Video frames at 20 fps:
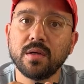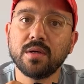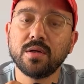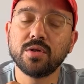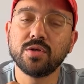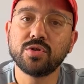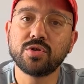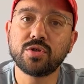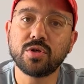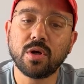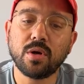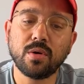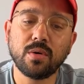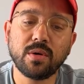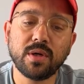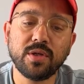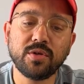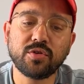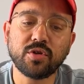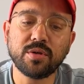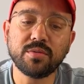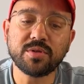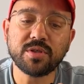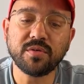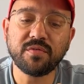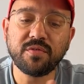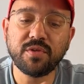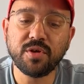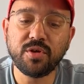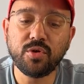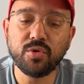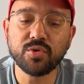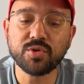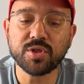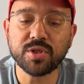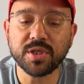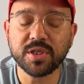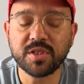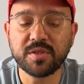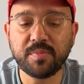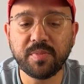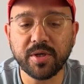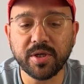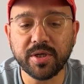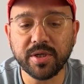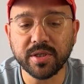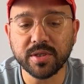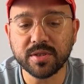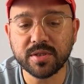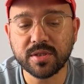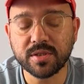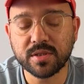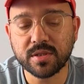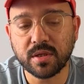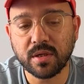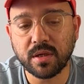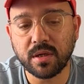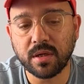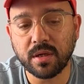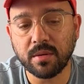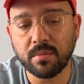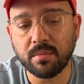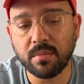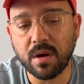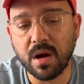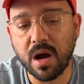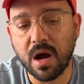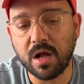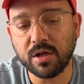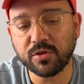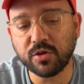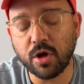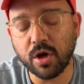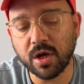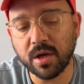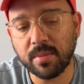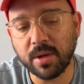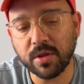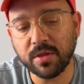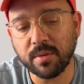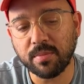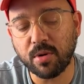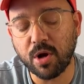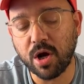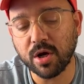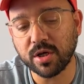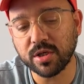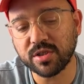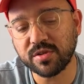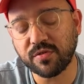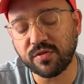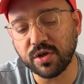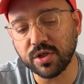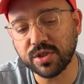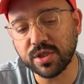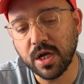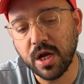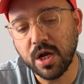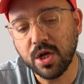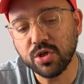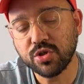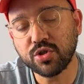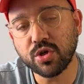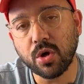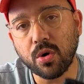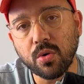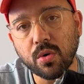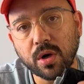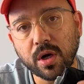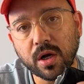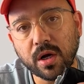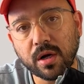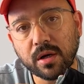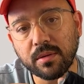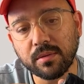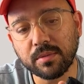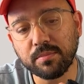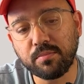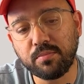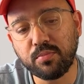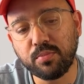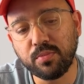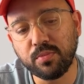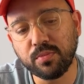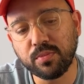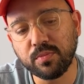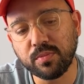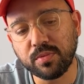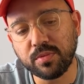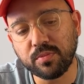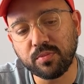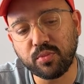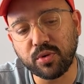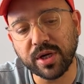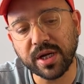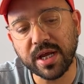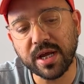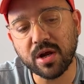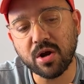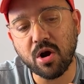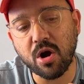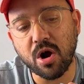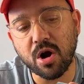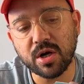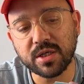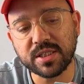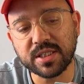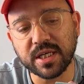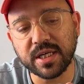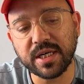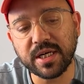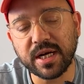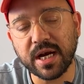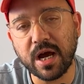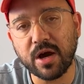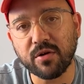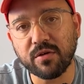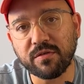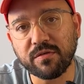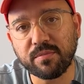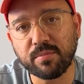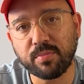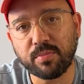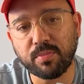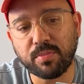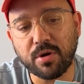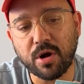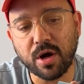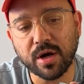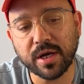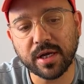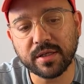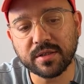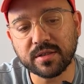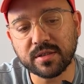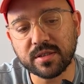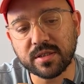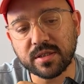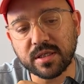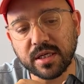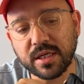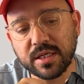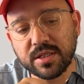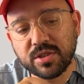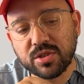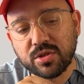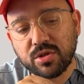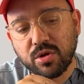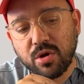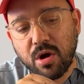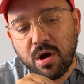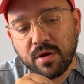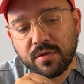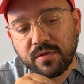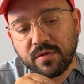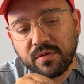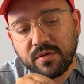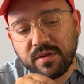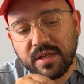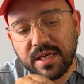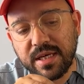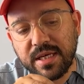So in terms of the user experience, I'll talk about the pockets first. So bringing cards in and out of pockets is not the